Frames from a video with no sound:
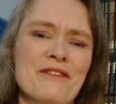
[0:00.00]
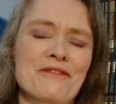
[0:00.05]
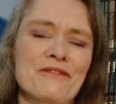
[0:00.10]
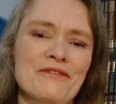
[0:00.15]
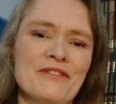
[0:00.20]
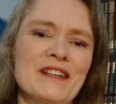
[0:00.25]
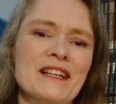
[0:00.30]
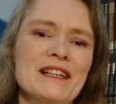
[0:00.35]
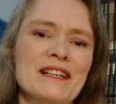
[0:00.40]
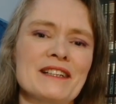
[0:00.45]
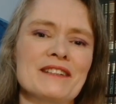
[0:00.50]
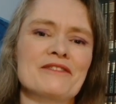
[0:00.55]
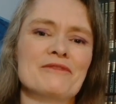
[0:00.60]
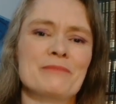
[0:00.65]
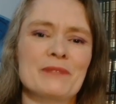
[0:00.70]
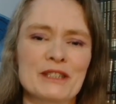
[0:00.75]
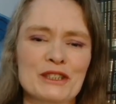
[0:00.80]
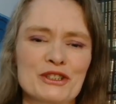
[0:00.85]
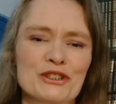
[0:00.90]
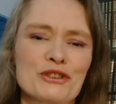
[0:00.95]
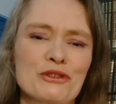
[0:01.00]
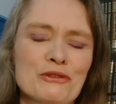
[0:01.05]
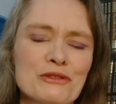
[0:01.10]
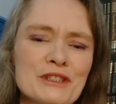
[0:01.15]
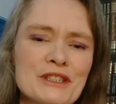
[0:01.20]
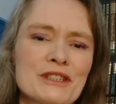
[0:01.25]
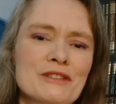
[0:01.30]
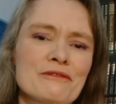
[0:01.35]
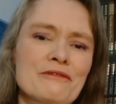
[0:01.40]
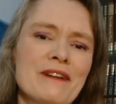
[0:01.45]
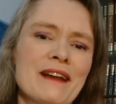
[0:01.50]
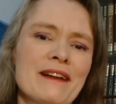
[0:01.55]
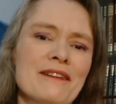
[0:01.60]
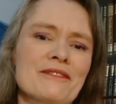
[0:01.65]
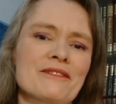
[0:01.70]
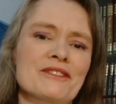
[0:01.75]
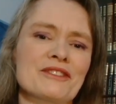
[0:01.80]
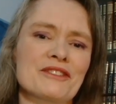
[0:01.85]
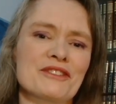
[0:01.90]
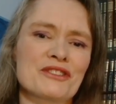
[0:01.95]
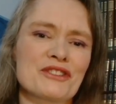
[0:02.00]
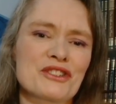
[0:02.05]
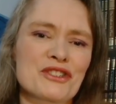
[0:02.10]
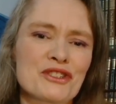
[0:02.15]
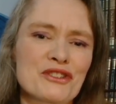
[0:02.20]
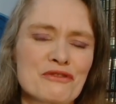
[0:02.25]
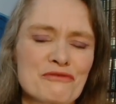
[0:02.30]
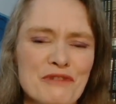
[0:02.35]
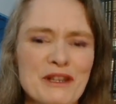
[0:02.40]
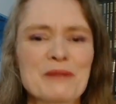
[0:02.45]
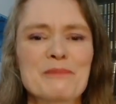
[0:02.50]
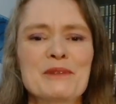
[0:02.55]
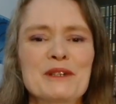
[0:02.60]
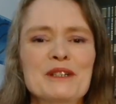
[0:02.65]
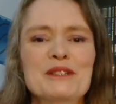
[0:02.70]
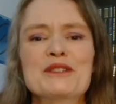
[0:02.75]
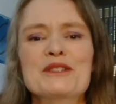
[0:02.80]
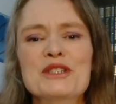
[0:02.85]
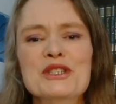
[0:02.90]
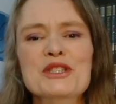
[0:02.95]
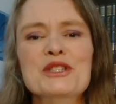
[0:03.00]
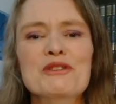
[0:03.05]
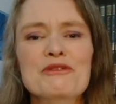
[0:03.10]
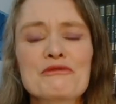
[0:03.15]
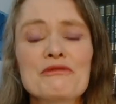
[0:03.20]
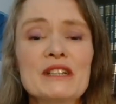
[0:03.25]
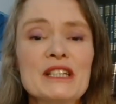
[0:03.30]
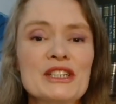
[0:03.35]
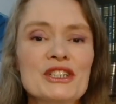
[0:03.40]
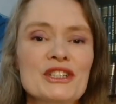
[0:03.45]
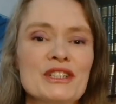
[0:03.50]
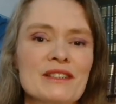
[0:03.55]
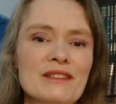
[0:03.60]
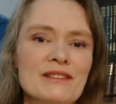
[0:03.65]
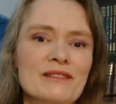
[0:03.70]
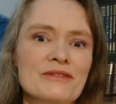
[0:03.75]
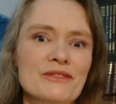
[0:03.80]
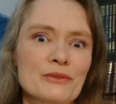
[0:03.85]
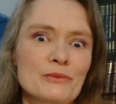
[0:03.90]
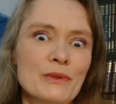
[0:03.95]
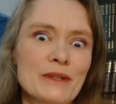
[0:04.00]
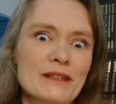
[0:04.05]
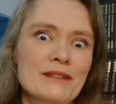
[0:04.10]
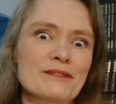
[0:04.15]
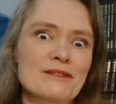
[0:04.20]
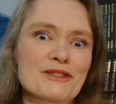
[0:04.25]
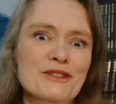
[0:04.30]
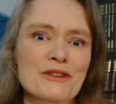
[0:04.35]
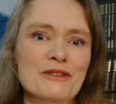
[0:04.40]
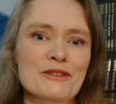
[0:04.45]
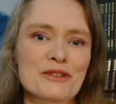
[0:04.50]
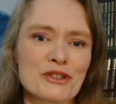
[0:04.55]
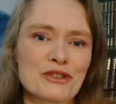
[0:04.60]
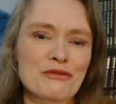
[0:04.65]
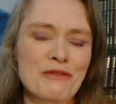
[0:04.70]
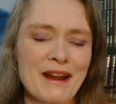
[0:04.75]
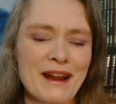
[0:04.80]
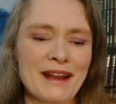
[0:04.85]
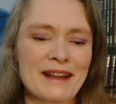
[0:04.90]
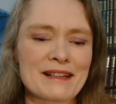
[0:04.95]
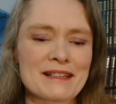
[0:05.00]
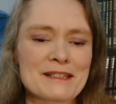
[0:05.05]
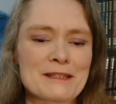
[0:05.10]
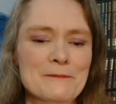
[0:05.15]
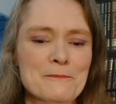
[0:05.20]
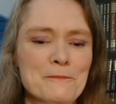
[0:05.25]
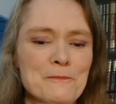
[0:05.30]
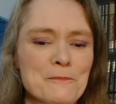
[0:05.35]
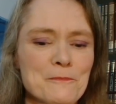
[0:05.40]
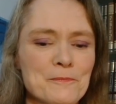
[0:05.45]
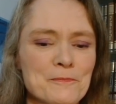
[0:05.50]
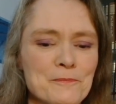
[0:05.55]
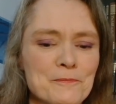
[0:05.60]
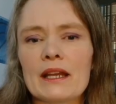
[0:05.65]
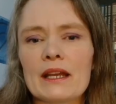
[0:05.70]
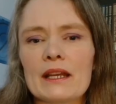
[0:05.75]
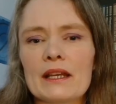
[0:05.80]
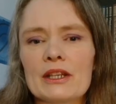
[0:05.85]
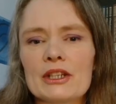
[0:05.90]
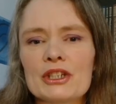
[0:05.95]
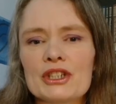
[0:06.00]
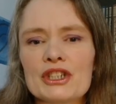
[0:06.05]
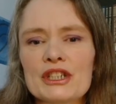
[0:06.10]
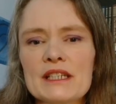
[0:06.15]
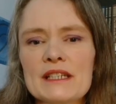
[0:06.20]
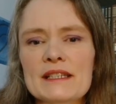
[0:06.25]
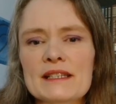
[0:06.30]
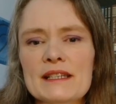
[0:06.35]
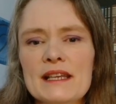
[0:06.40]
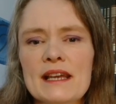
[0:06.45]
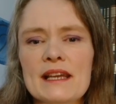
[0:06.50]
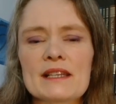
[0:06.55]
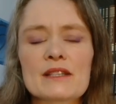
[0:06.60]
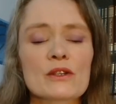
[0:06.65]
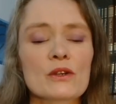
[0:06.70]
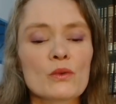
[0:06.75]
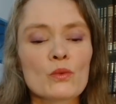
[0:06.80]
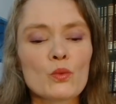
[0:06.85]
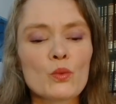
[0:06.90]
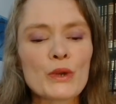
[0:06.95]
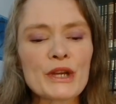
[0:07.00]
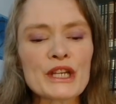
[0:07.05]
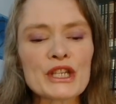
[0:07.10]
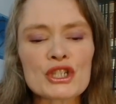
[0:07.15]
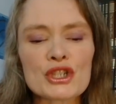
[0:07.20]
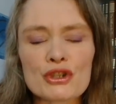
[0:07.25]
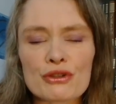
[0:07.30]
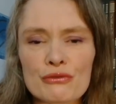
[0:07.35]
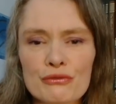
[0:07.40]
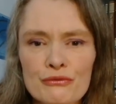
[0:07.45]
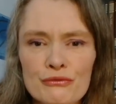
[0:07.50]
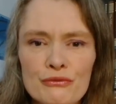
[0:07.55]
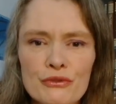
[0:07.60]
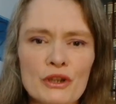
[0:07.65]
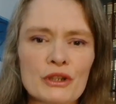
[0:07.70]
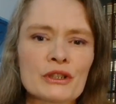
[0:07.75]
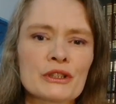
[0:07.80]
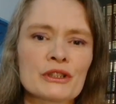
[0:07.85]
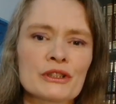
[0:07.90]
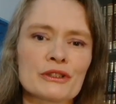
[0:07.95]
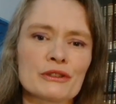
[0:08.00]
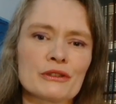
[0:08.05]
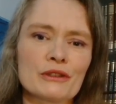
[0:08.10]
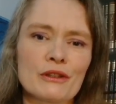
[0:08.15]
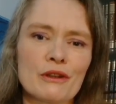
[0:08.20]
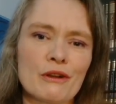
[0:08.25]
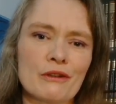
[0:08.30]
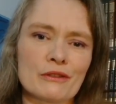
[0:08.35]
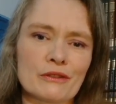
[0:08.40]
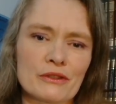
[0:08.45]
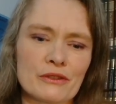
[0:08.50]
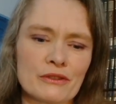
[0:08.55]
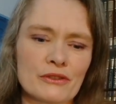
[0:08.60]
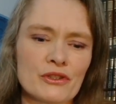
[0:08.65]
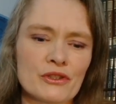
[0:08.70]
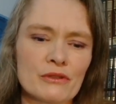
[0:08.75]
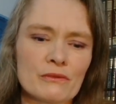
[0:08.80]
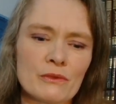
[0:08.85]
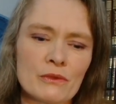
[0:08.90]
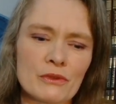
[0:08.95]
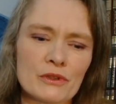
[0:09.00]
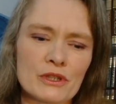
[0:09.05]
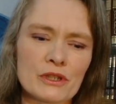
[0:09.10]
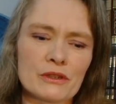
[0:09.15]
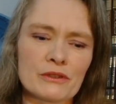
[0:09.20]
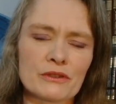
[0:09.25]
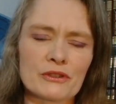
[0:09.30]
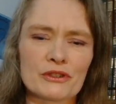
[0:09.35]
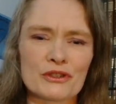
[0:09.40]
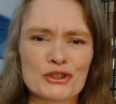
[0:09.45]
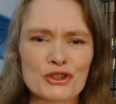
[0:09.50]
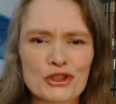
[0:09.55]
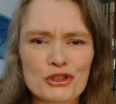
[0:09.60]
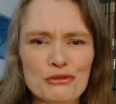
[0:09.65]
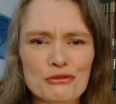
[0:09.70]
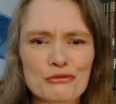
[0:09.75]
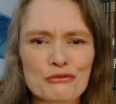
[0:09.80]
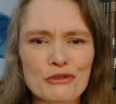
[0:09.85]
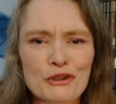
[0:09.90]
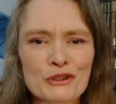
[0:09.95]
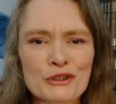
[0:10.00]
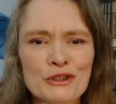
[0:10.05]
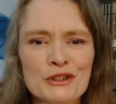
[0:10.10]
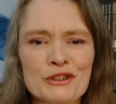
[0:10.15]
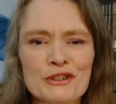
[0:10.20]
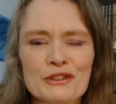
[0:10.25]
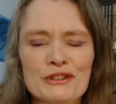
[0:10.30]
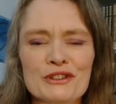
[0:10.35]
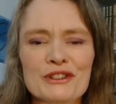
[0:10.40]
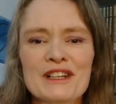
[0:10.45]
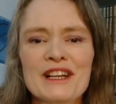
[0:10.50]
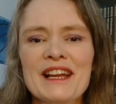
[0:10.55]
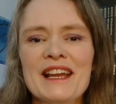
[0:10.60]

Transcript: feeling of being jolted around and the scraping and the screeching of the wheels on the tracks. She says we trundle on towards London. Trundle